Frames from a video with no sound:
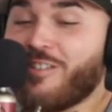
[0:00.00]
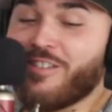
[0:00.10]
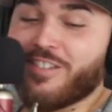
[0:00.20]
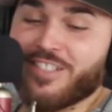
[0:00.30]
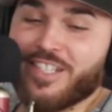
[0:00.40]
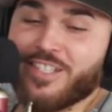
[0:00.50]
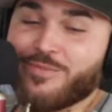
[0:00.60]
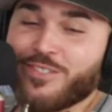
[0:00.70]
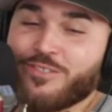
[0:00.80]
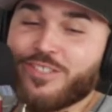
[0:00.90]
that all the
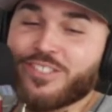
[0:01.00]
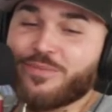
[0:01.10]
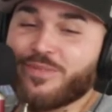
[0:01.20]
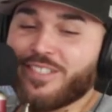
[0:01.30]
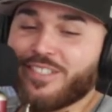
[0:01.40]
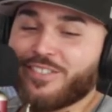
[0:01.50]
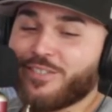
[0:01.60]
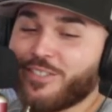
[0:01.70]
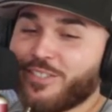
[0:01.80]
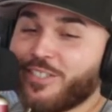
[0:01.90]
time, bro. Hey, rest, rest, in peace,
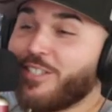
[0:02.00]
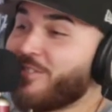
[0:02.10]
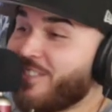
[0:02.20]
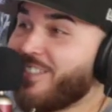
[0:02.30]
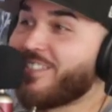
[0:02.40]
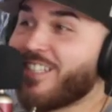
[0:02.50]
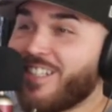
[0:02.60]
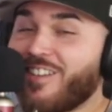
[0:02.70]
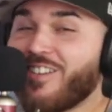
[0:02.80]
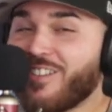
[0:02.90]
bro. He, he
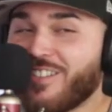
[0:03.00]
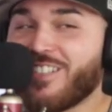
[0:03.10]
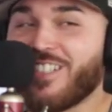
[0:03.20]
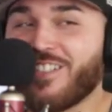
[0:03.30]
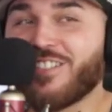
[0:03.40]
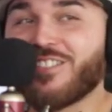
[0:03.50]
said that all the time.